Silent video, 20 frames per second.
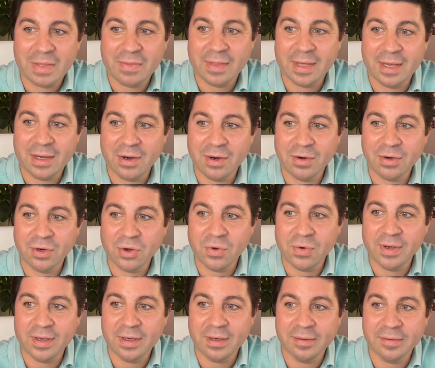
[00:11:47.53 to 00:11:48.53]
they are
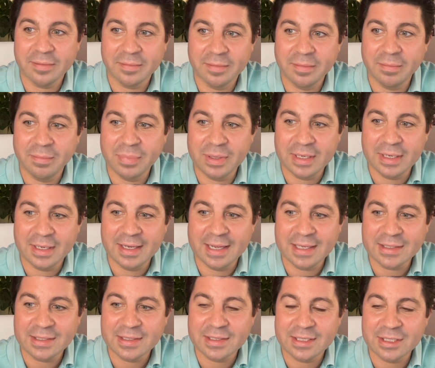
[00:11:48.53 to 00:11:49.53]
going big
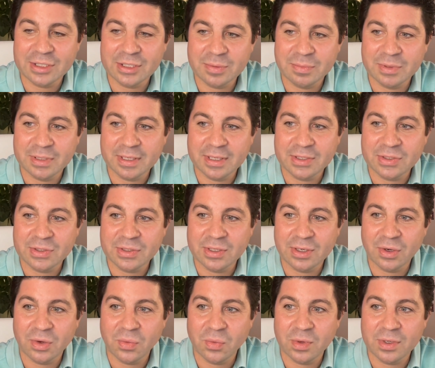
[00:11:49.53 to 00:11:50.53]
against this because
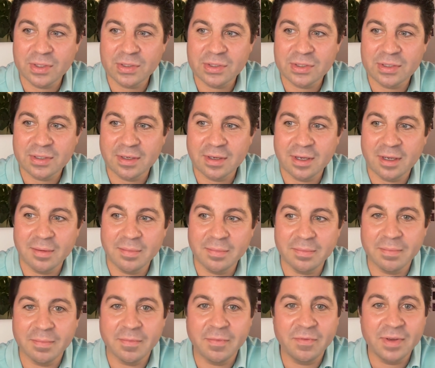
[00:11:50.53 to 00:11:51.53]
there was
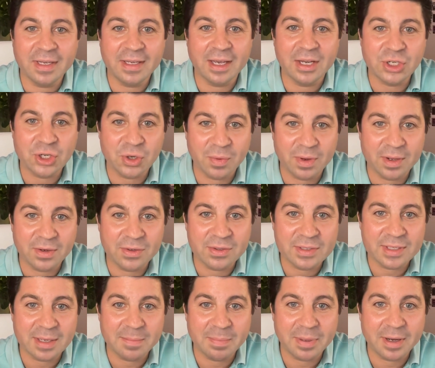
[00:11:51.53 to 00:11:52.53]
some vacation
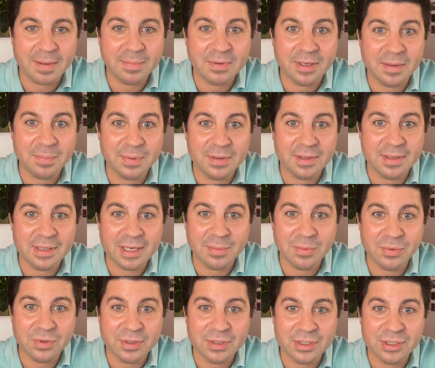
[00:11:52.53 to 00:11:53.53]
rentals that popped up in the
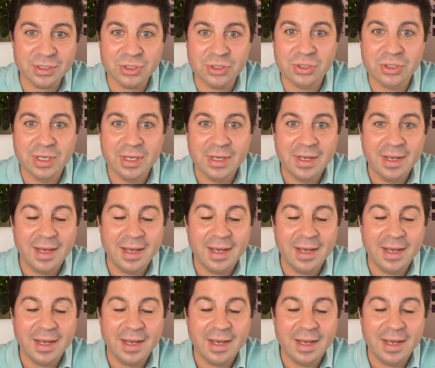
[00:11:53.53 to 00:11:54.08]
neighborhoods,